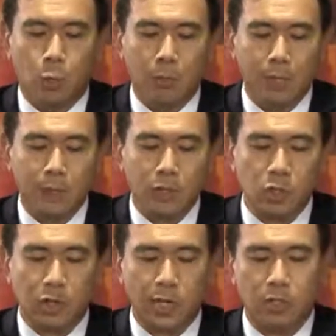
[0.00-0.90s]
We believe the
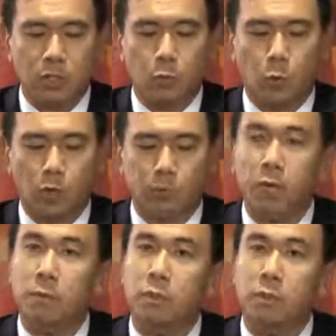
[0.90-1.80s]
change was
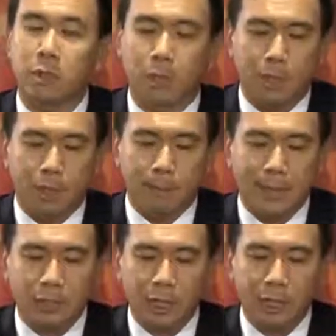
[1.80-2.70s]
prompted
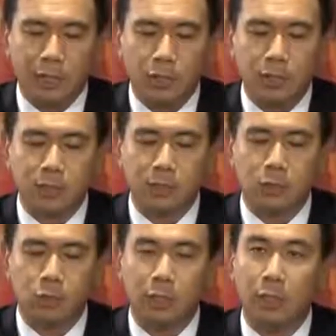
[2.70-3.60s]
by the increased
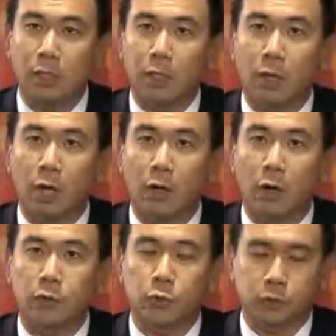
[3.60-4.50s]
scrutiny on
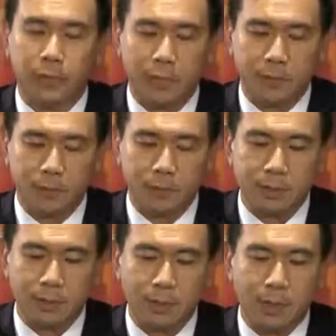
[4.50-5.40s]
offshore
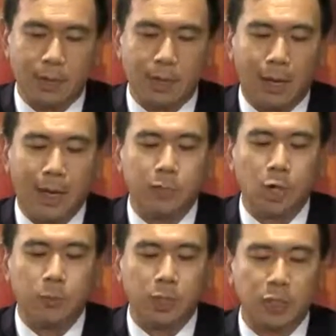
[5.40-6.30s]
centers and
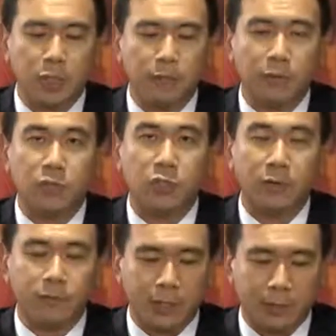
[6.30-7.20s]
the objective of
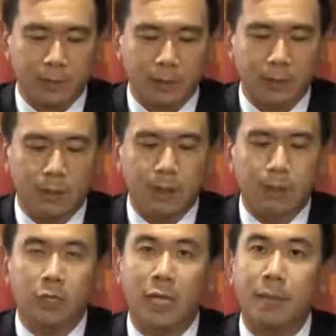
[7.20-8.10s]
strengthening
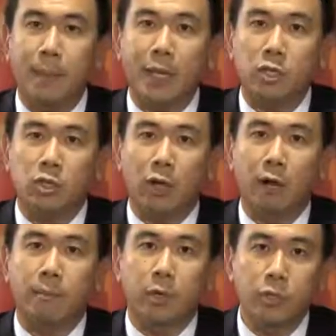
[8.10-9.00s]
the image
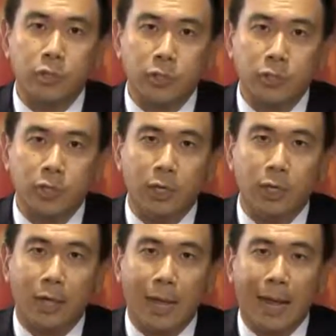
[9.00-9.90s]
of Mauritius
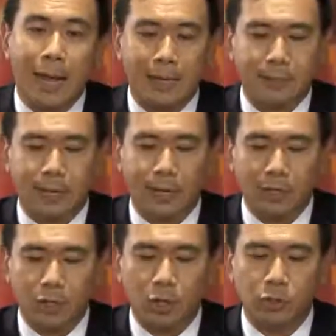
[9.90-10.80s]
as an
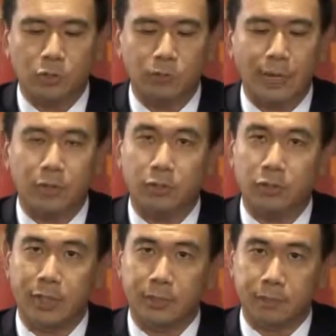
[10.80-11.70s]
international financial
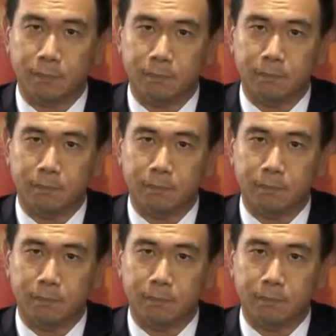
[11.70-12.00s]
center.